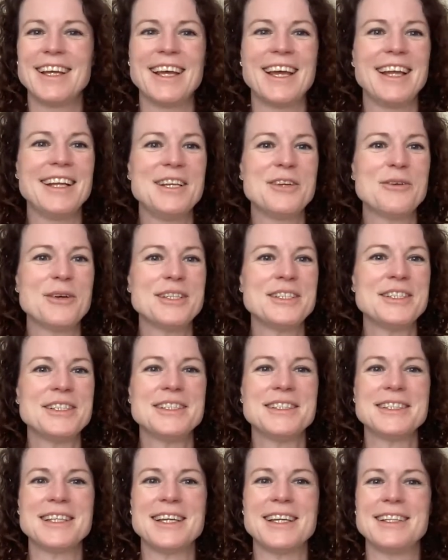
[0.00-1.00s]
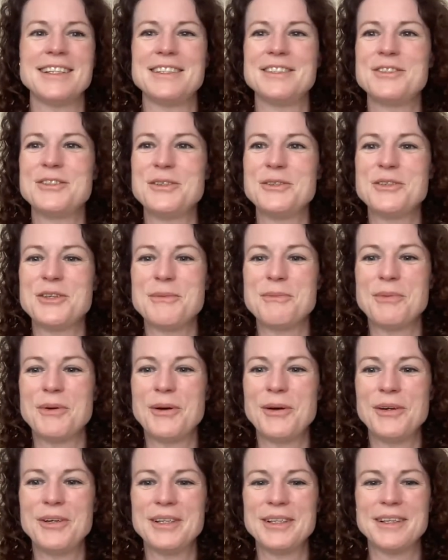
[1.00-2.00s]
Any questions, ladies? Do jump
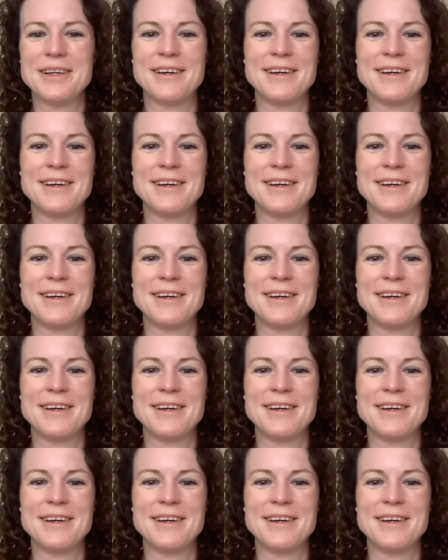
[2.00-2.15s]
on and